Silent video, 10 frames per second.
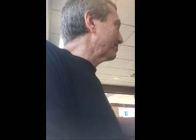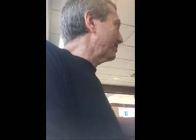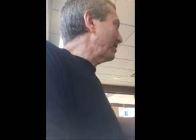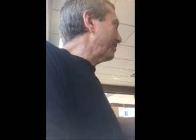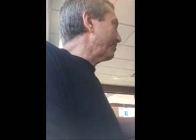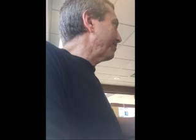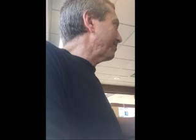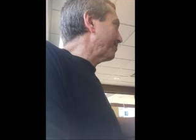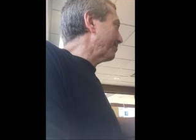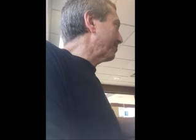How, ma-
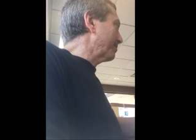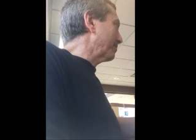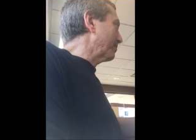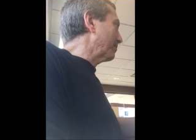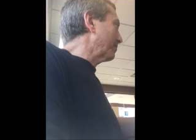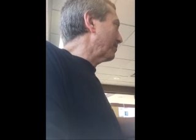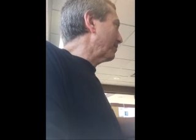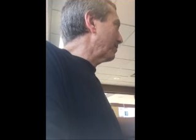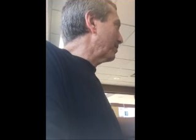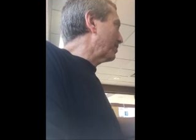how
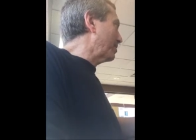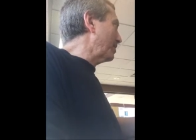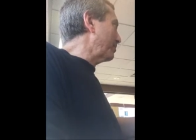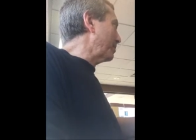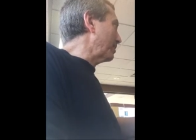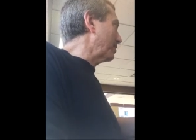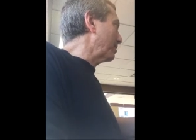big? You're kidding me.